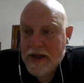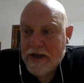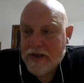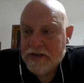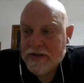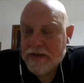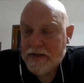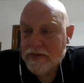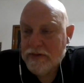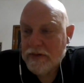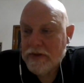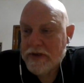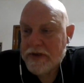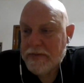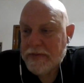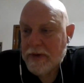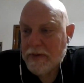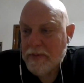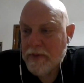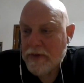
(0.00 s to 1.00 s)
So this is what I
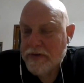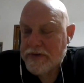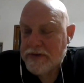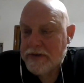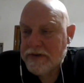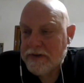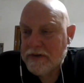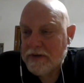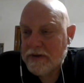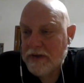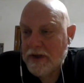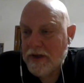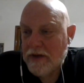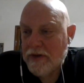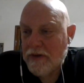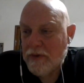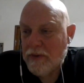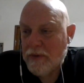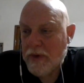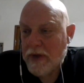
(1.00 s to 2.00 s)
spend mostly
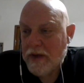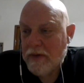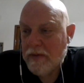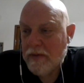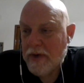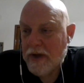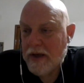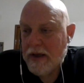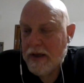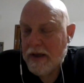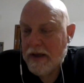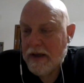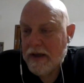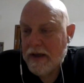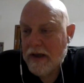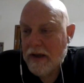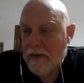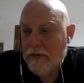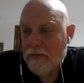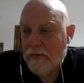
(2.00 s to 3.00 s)
the week
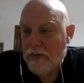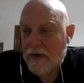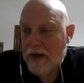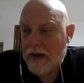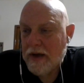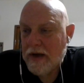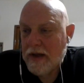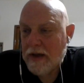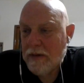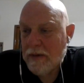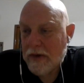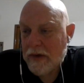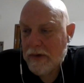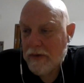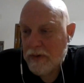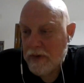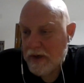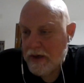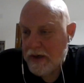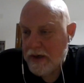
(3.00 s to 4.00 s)
reading. I read Ellery
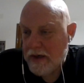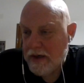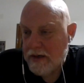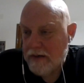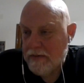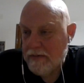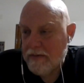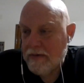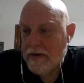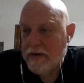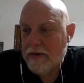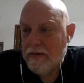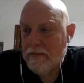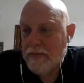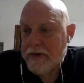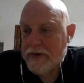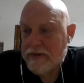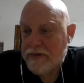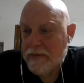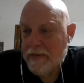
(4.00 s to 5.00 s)
Queen
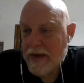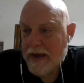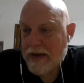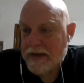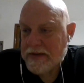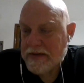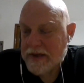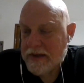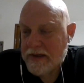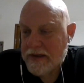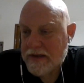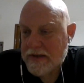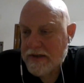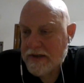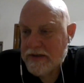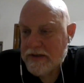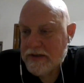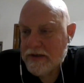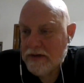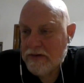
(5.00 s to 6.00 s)
Mystery Magazine, as
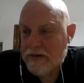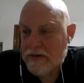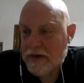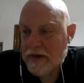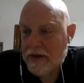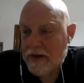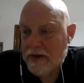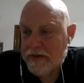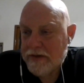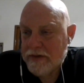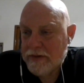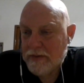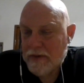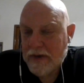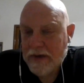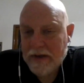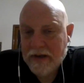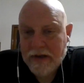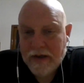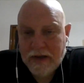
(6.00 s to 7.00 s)
I showed, and I also
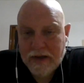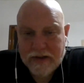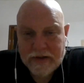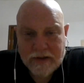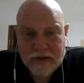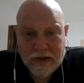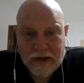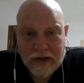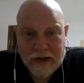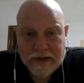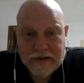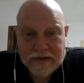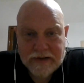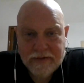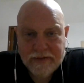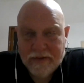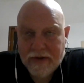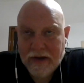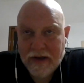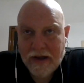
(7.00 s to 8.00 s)
read Hitchcock's.
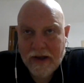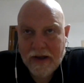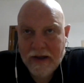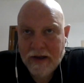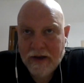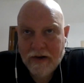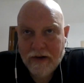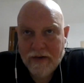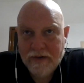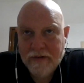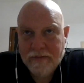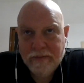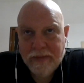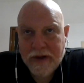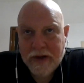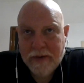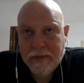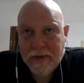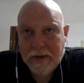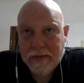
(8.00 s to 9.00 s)
So I got
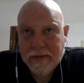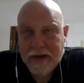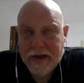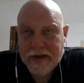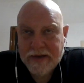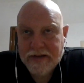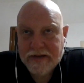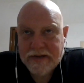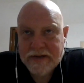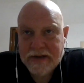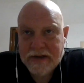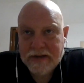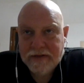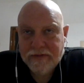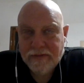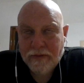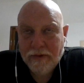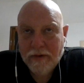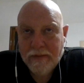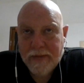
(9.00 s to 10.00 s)
Penny Publications has
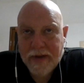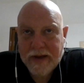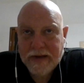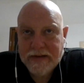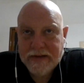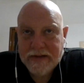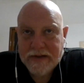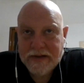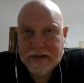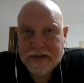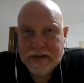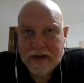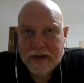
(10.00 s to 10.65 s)
four magazines.